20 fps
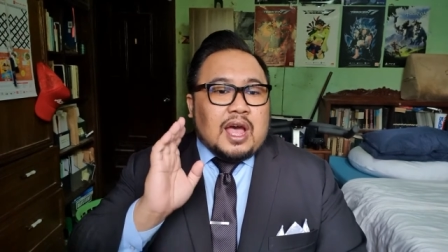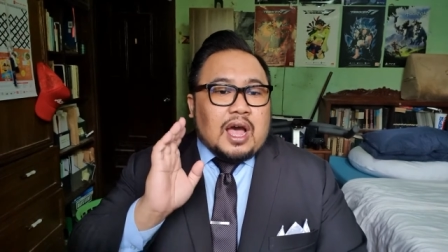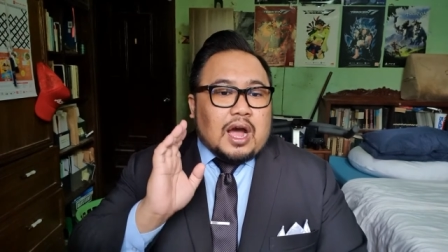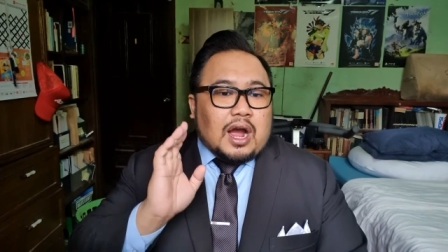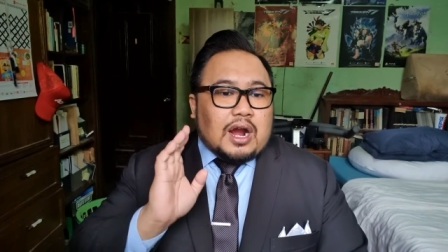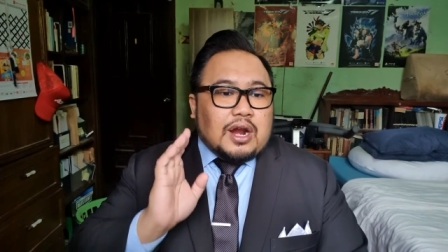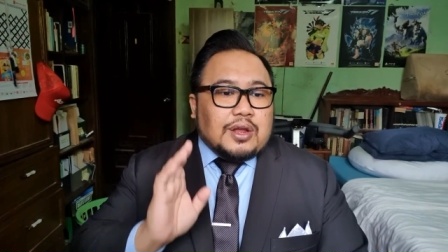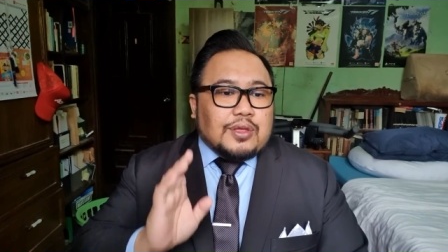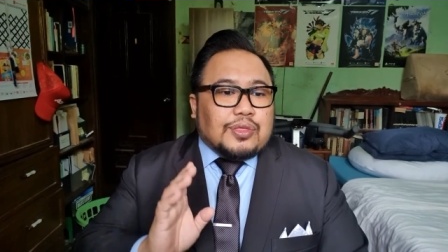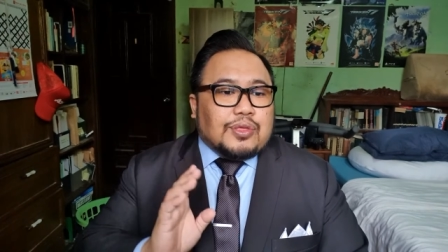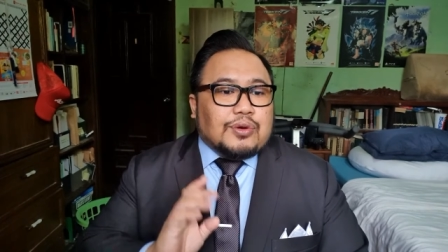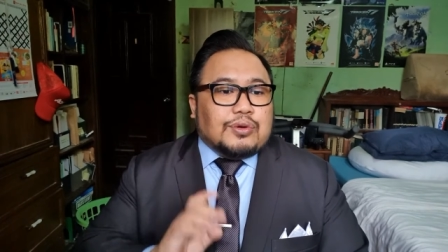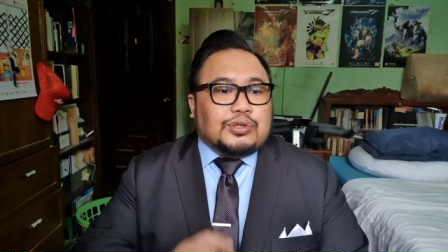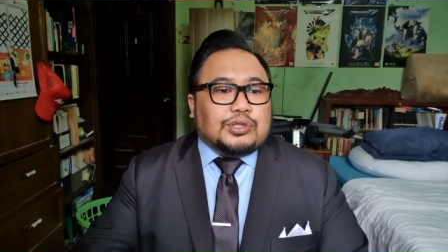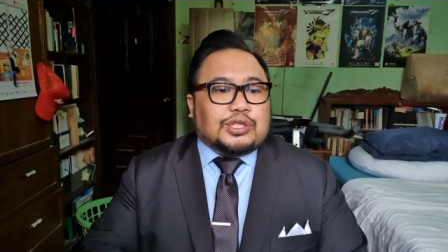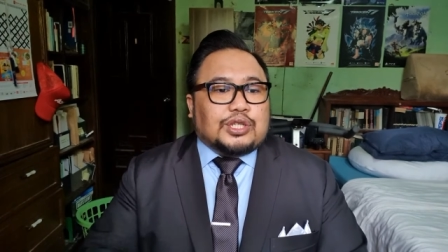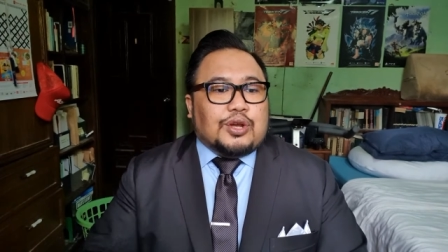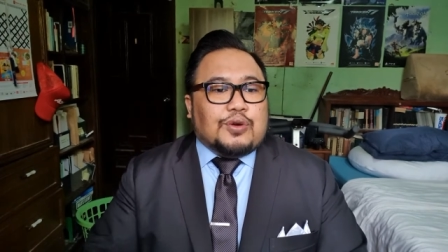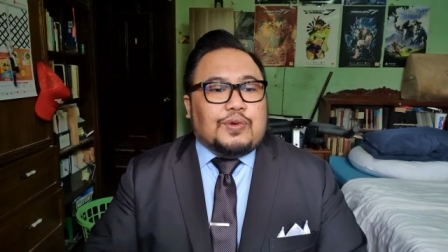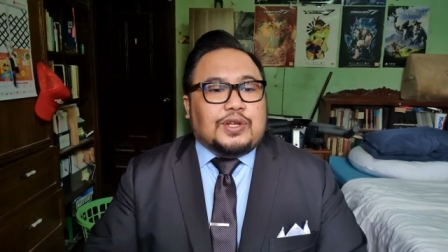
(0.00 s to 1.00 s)
are
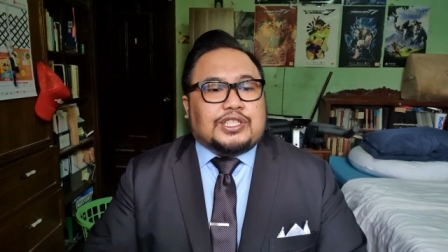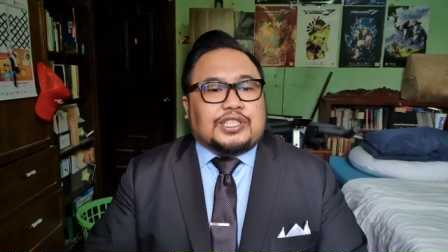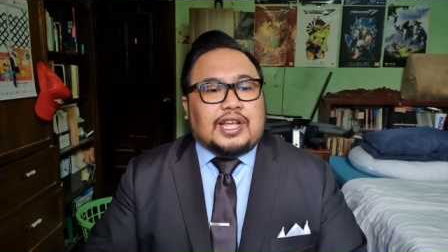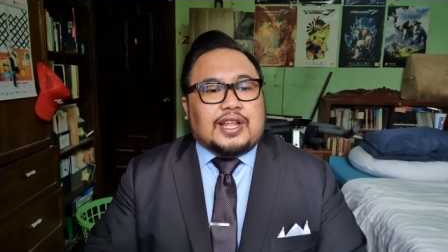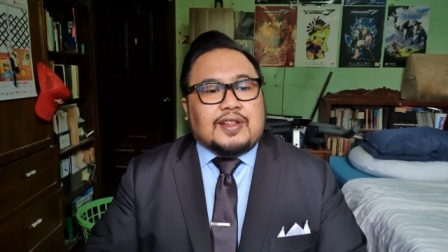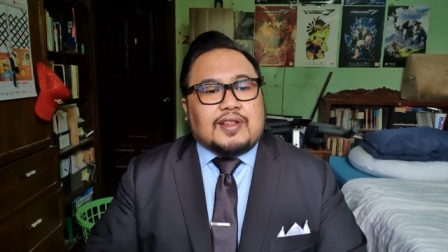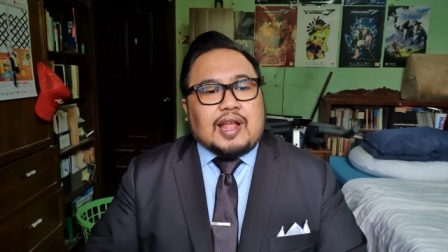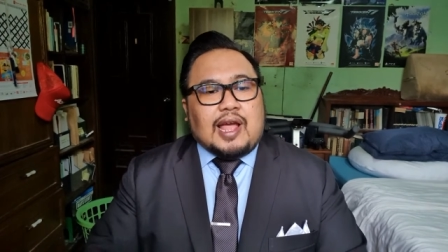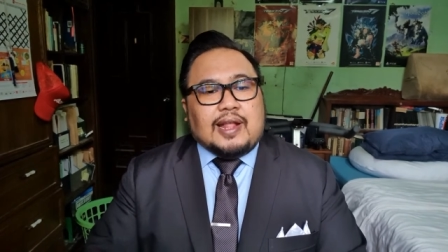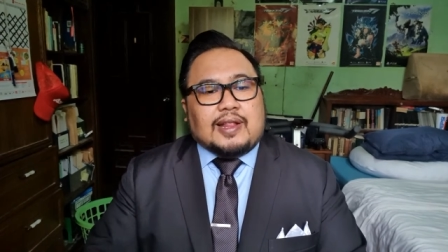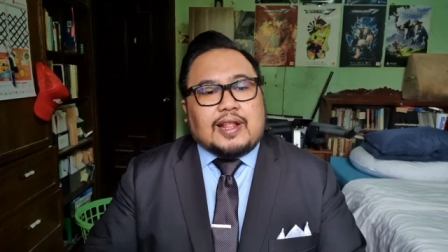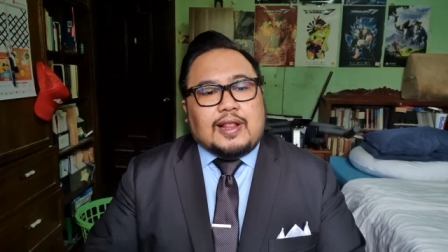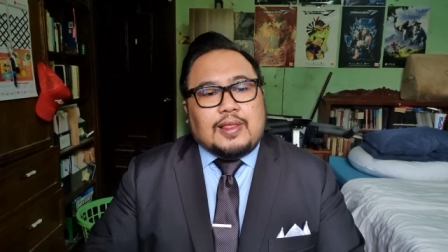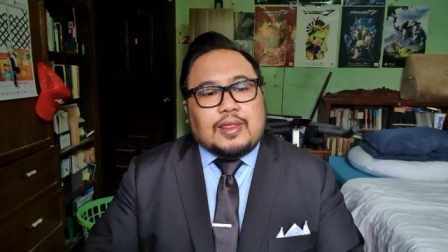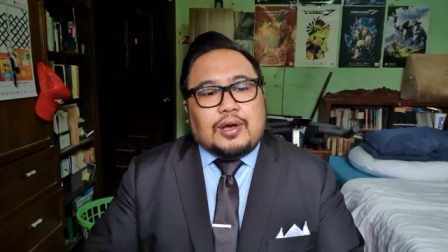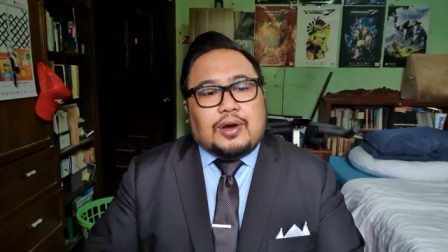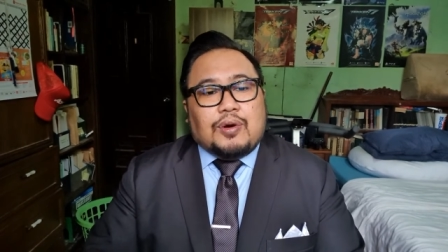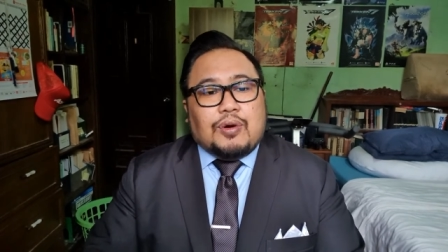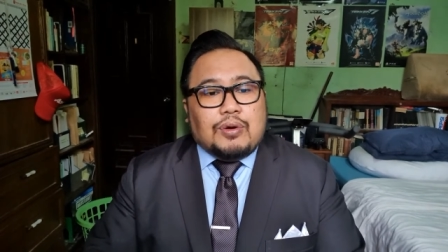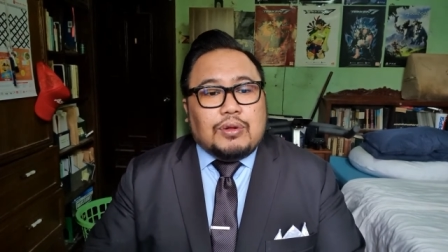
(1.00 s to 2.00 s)
those which entitle
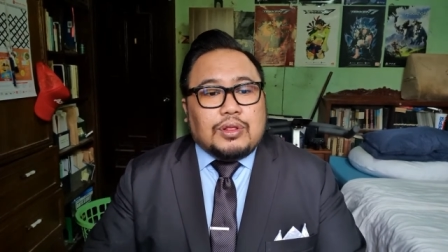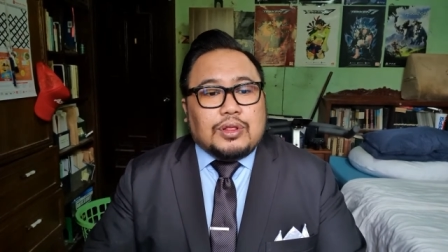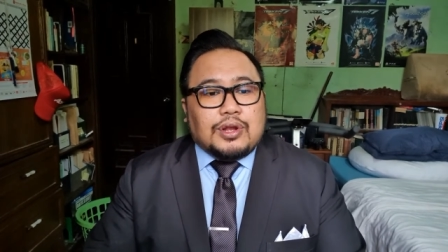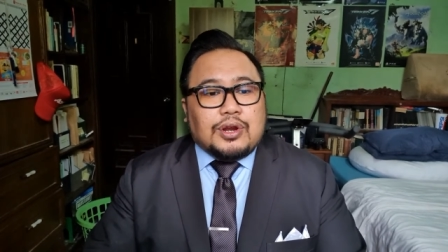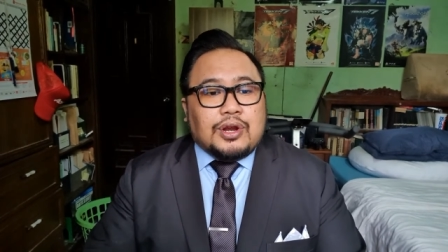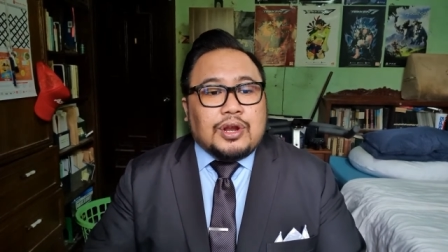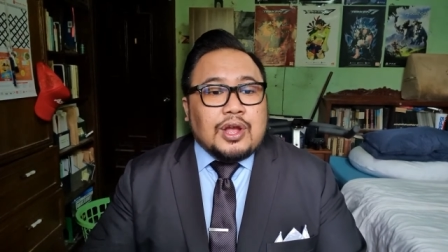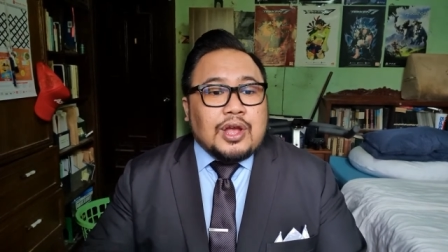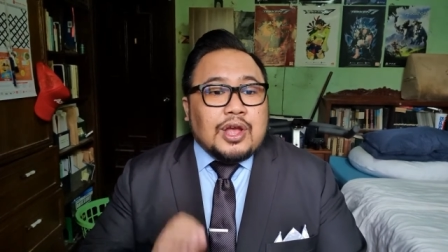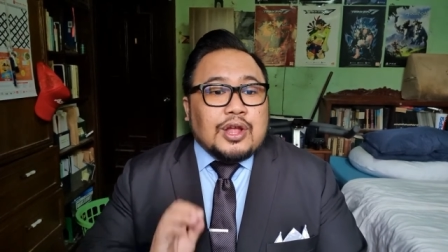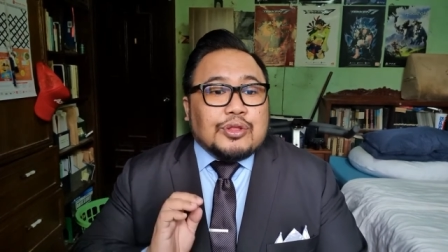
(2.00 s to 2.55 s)
the holder